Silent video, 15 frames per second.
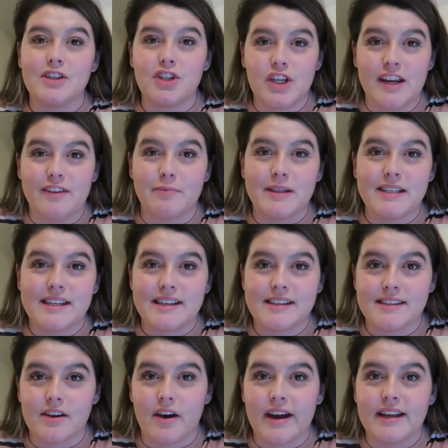achievements in
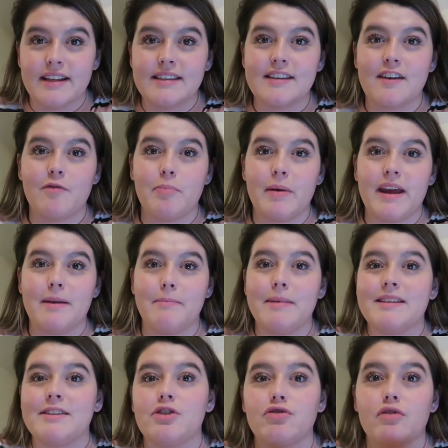science have been
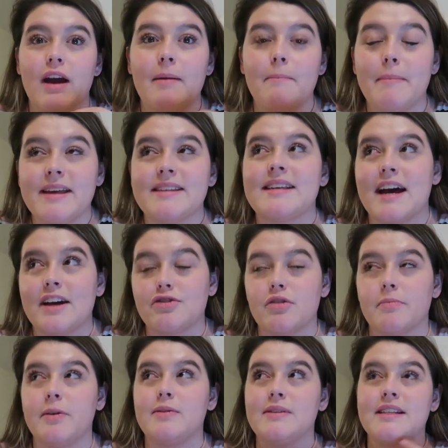
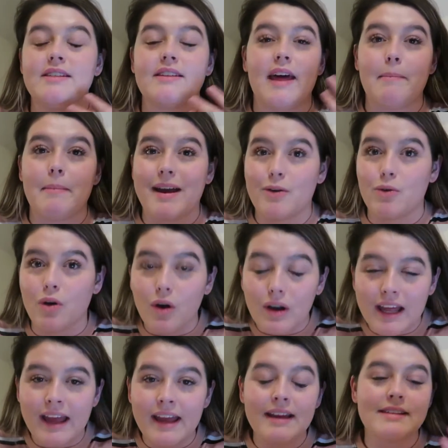misattributed to their male
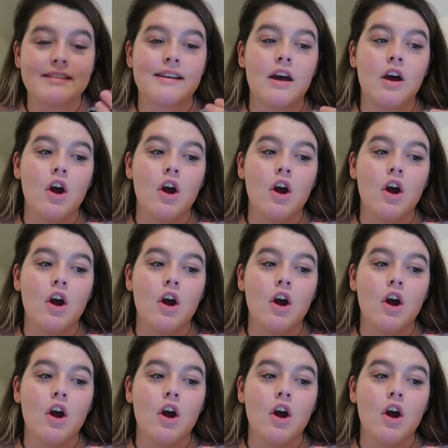colleagues,